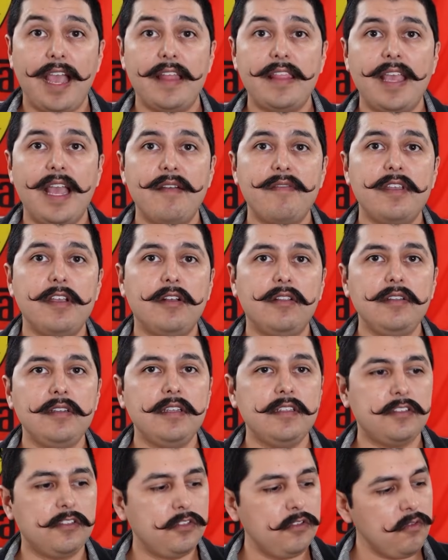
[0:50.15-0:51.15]
And they have
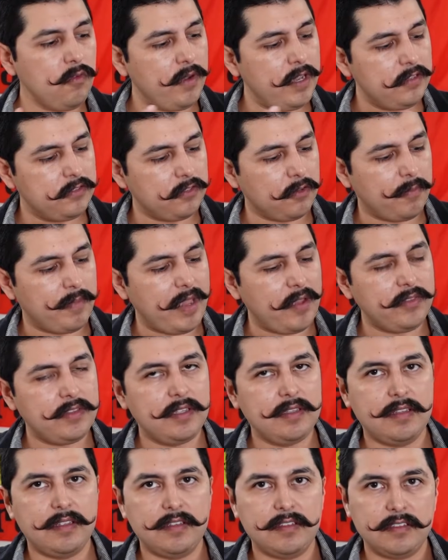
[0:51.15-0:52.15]
included 2 ways of
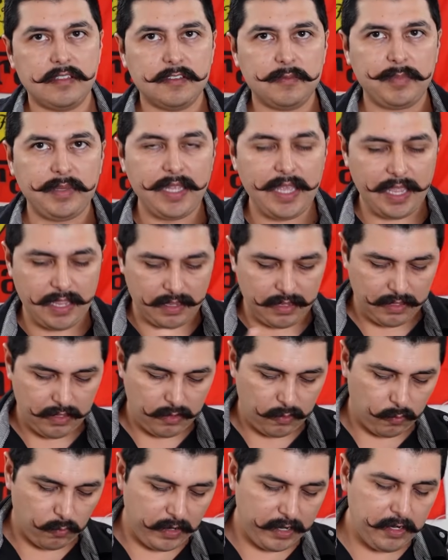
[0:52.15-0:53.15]
mounting this display,
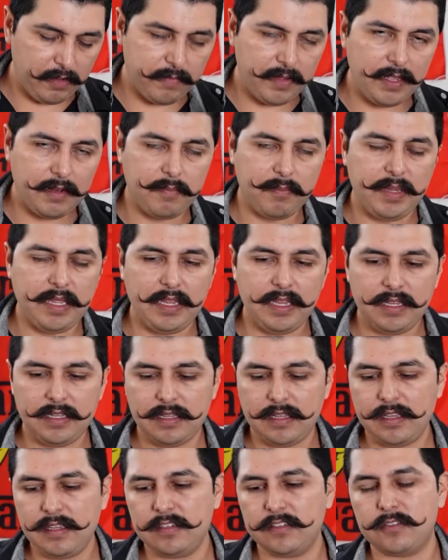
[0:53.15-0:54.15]
one of it
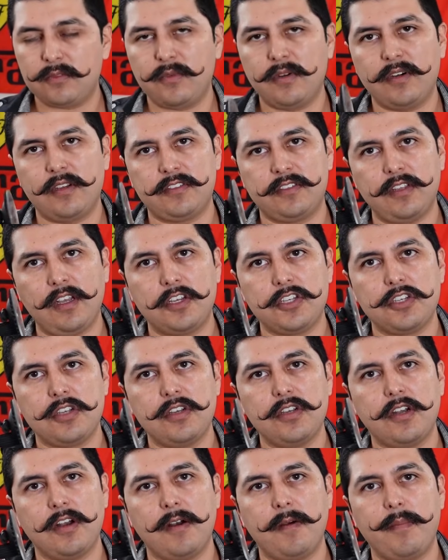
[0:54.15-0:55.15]
being this
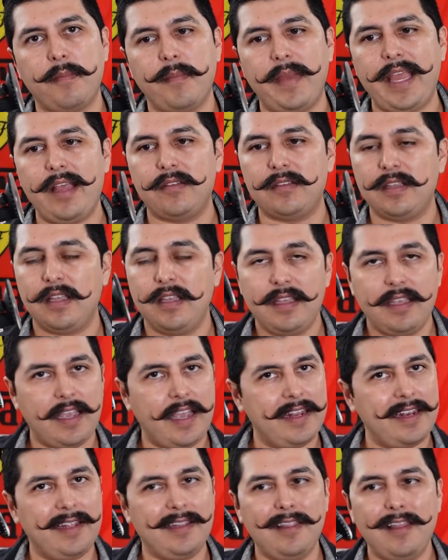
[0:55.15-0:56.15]
suction cup mount.
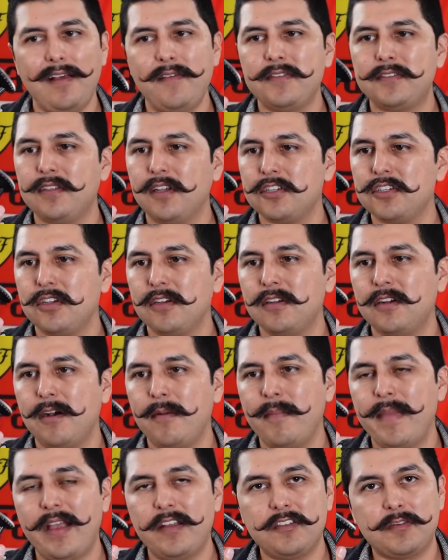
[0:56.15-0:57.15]
And I love suction
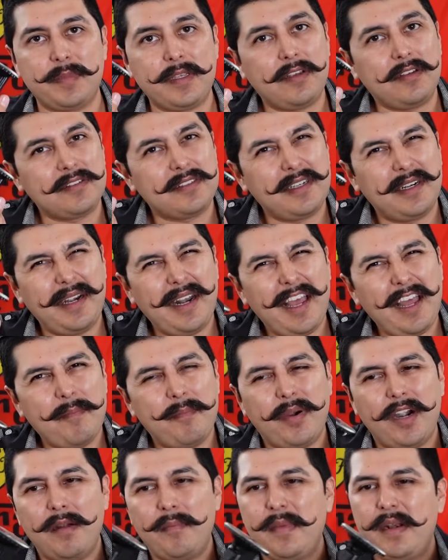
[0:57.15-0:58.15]
cup mounts because they're
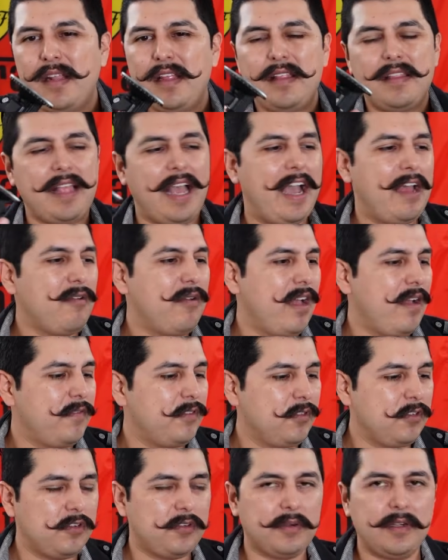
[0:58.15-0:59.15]
not permanent. I don't
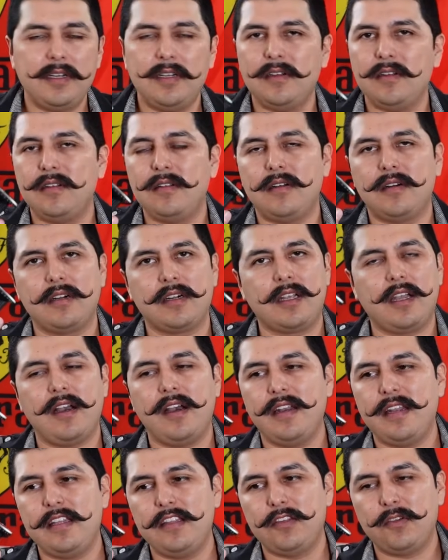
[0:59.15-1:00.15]
have to drill or
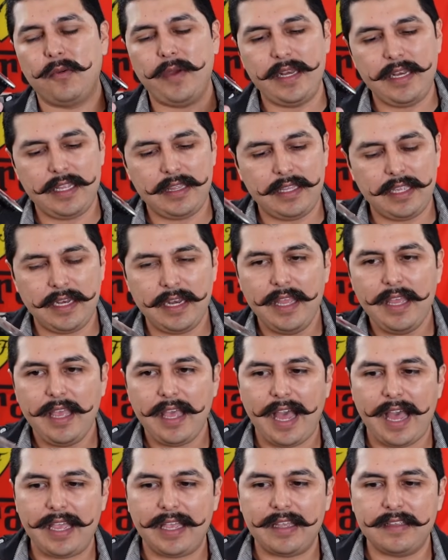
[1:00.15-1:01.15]
cut into anything.
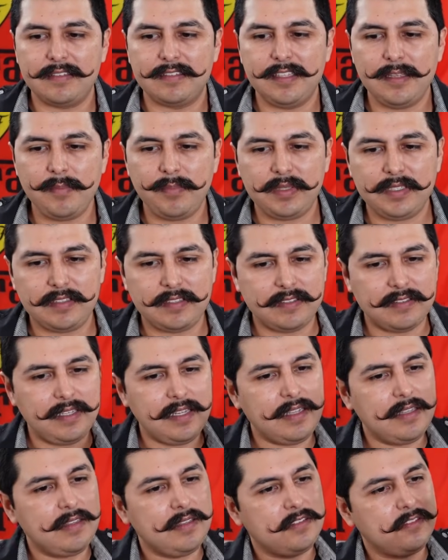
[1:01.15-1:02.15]
I can simply
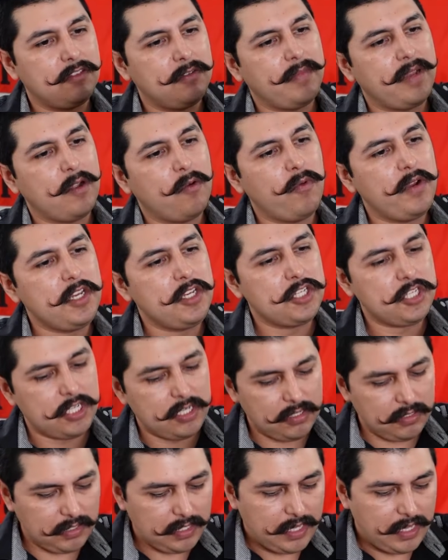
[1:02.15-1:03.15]
stick this to my
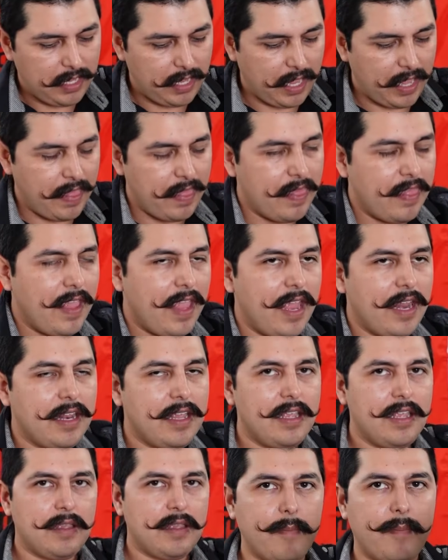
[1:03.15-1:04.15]
windshield and then
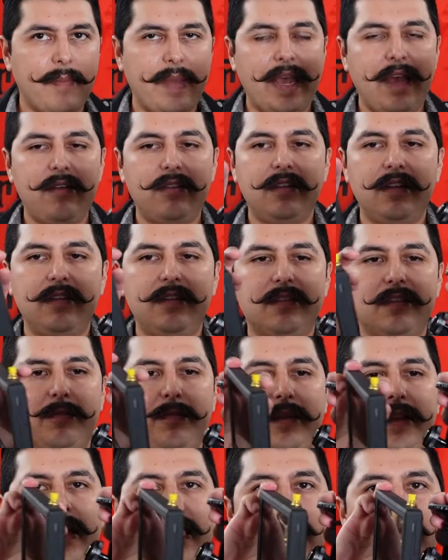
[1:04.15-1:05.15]
mount the
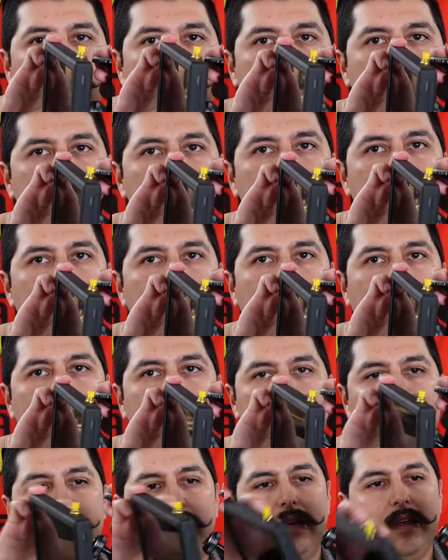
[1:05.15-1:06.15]
display to the
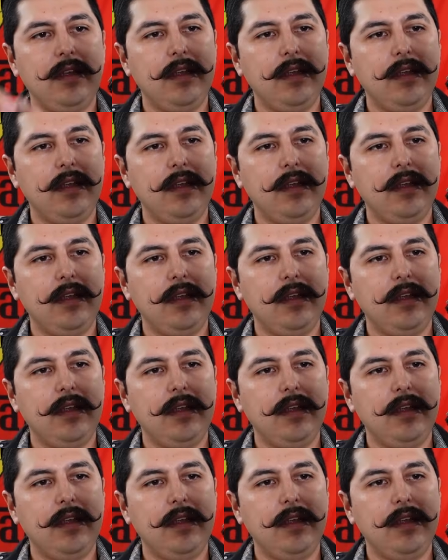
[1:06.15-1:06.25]
mount.